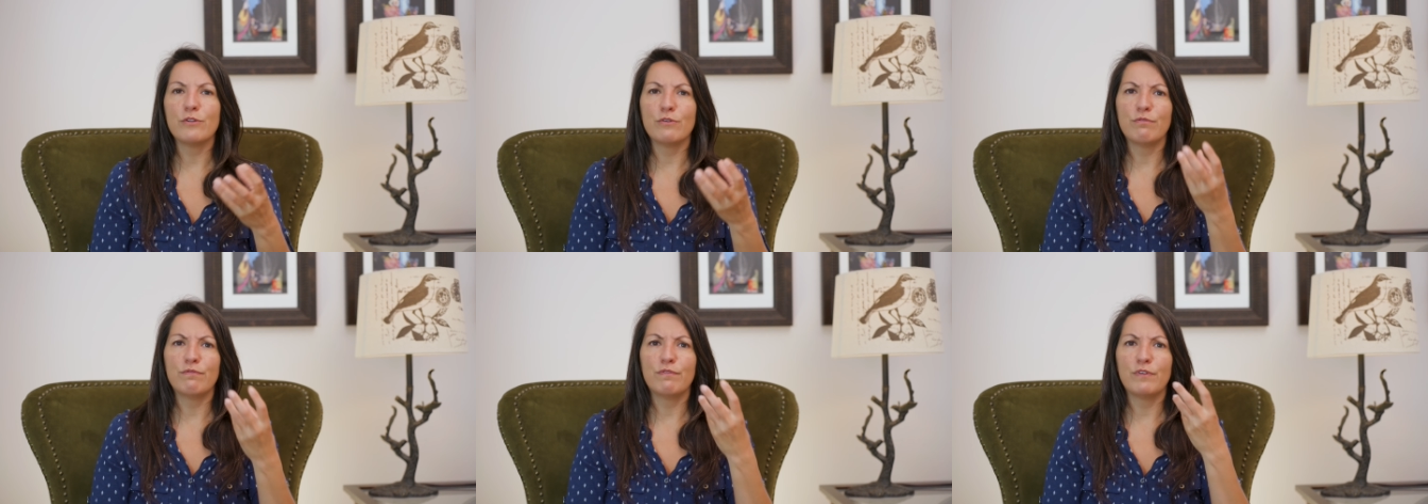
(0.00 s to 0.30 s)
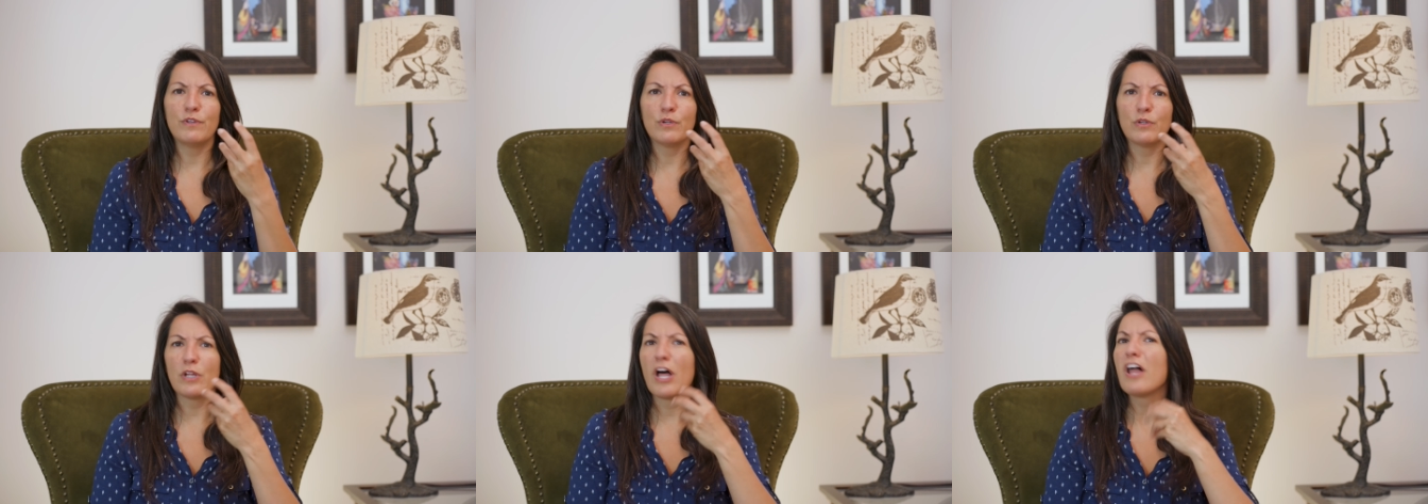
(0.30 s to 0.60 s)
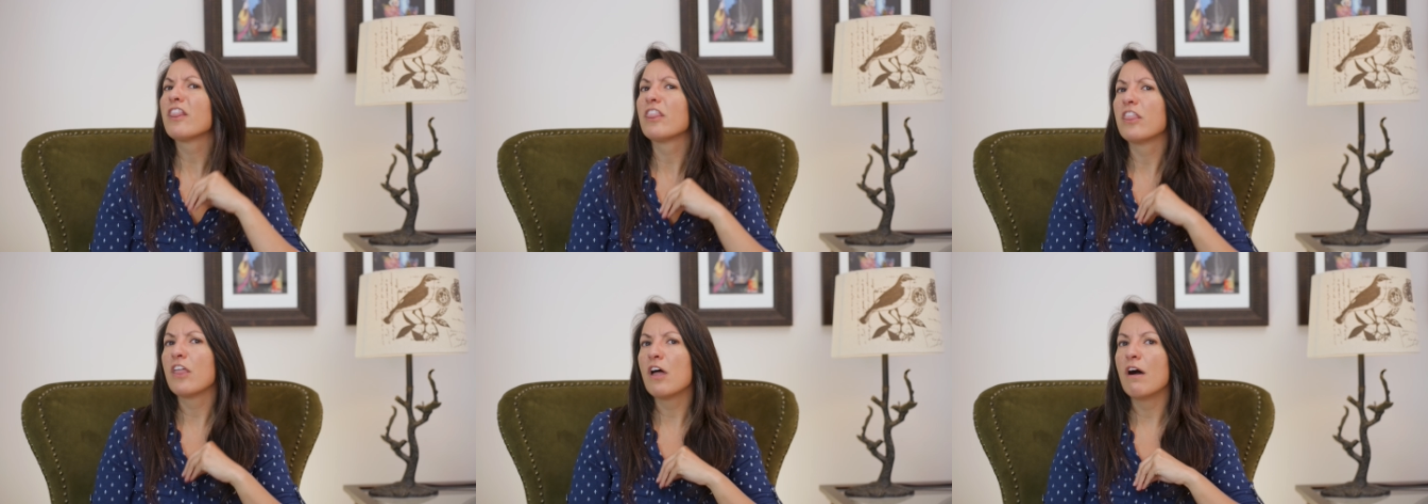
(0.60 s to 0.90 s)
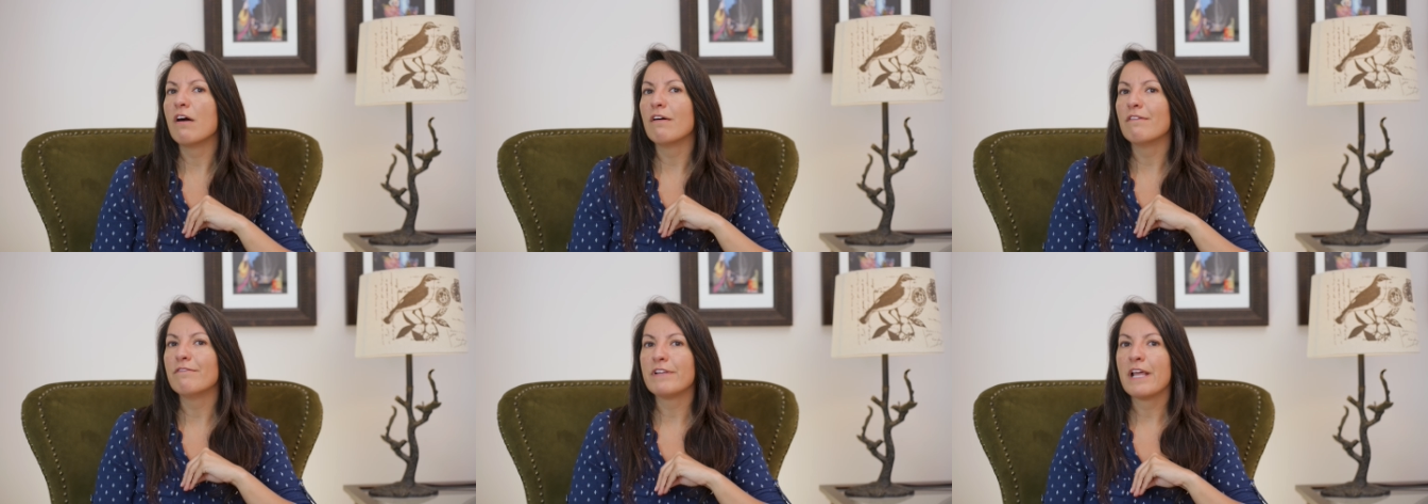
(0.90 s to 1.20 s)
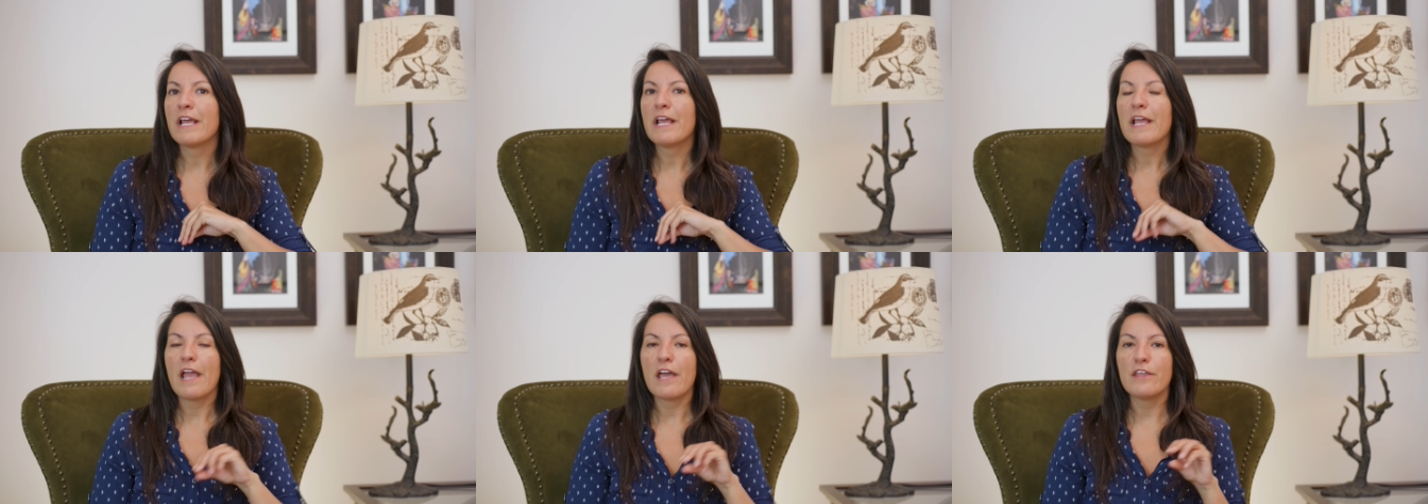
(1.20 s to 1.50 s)
You feel
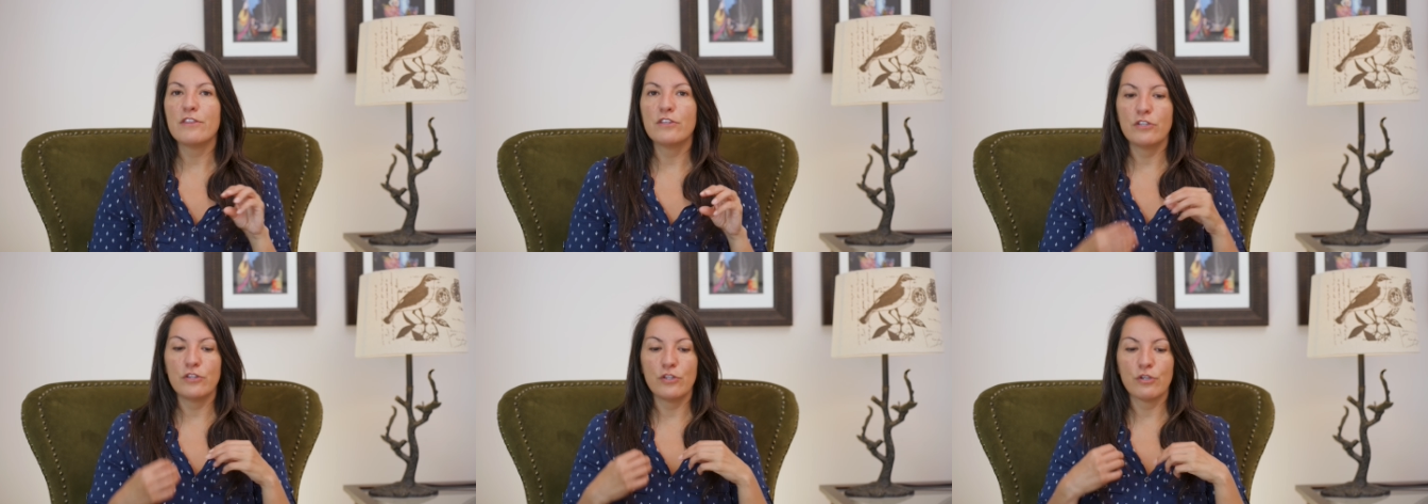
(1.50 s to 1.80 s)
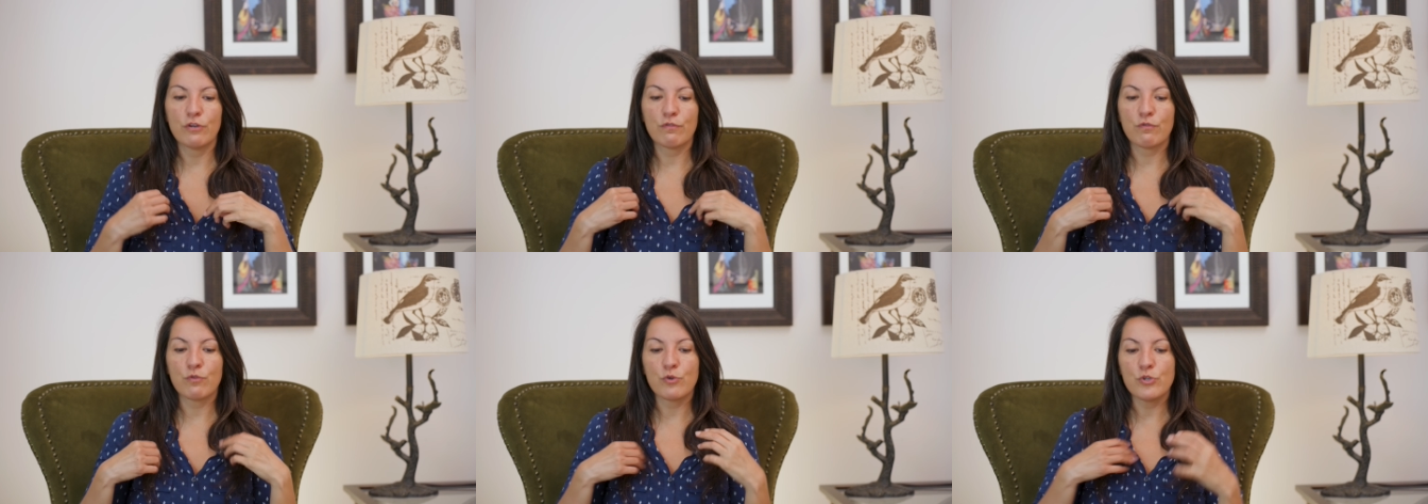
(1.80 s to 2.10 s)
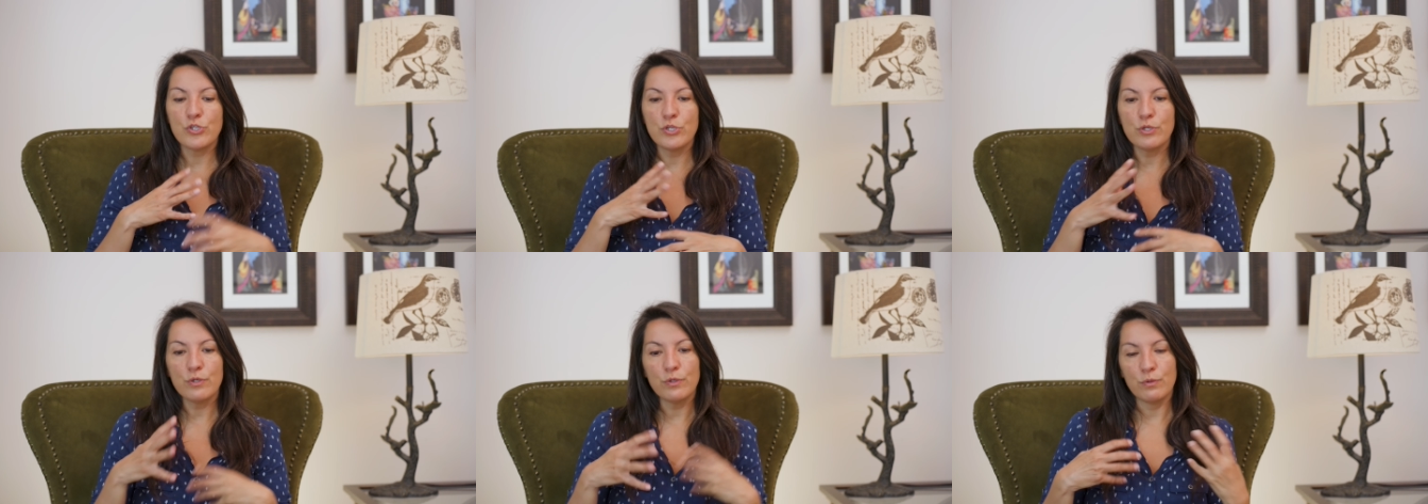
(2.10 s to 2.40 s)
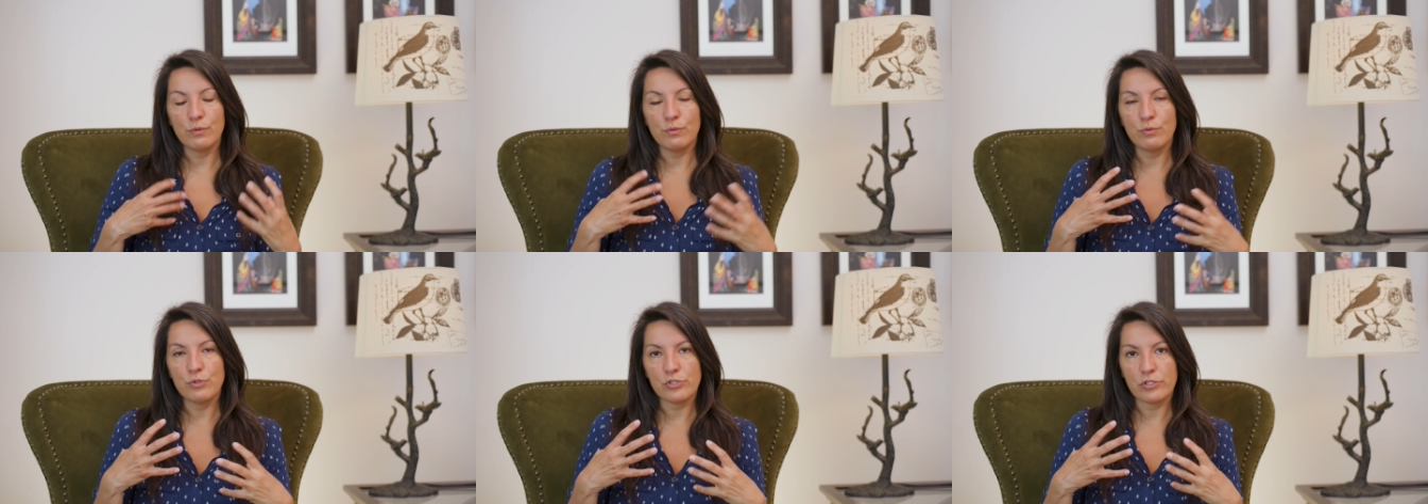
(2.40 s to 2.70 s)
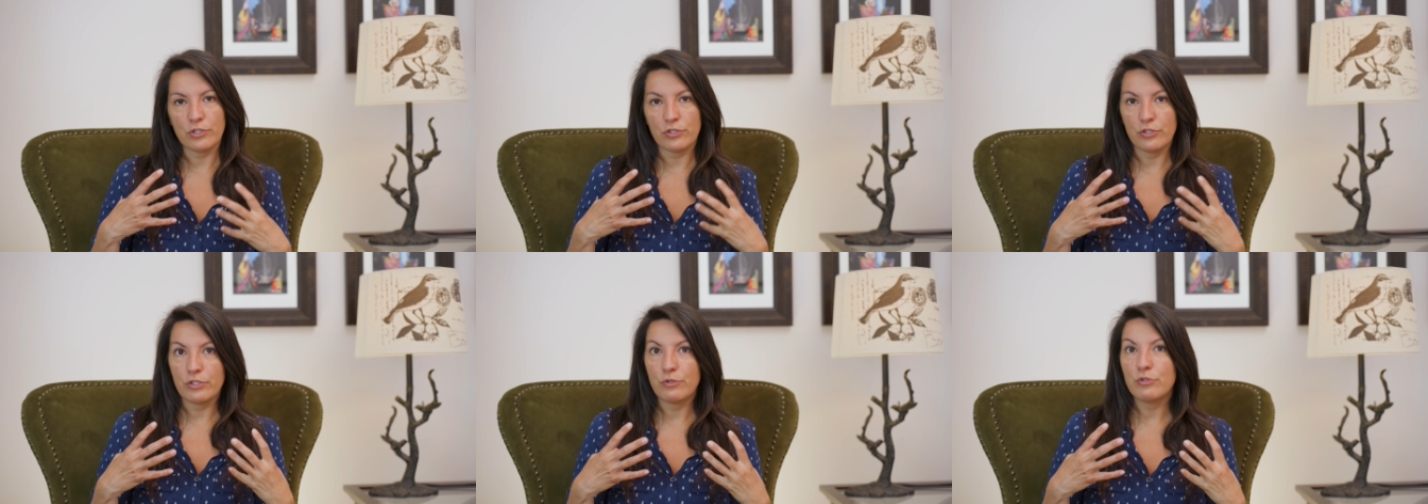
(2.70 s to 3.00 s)
unloved. And then therefore you
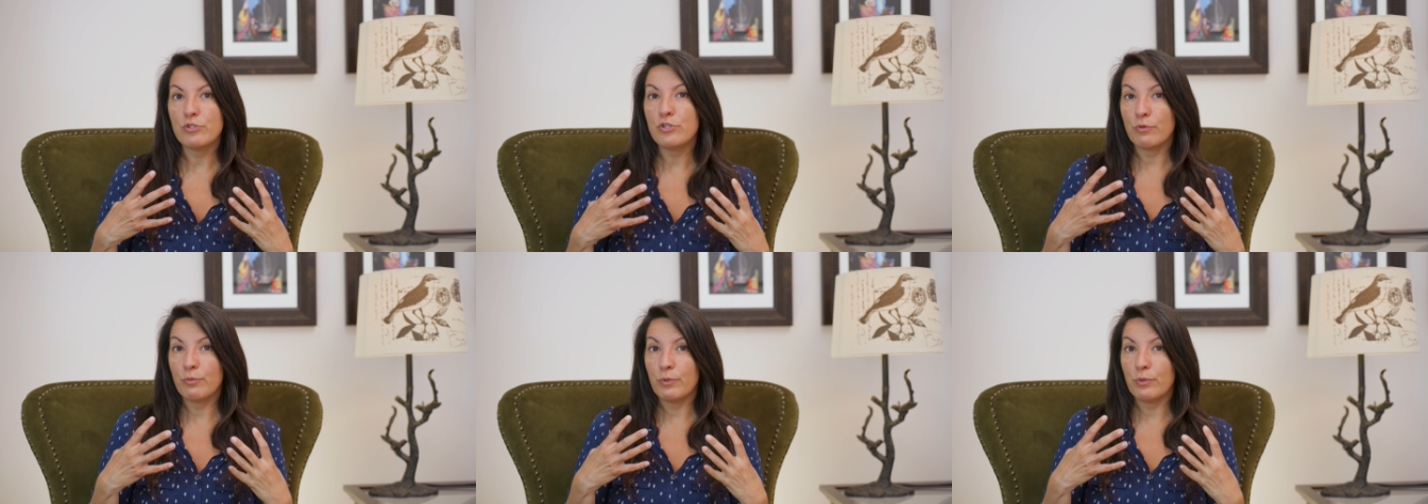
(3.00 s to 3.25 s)
start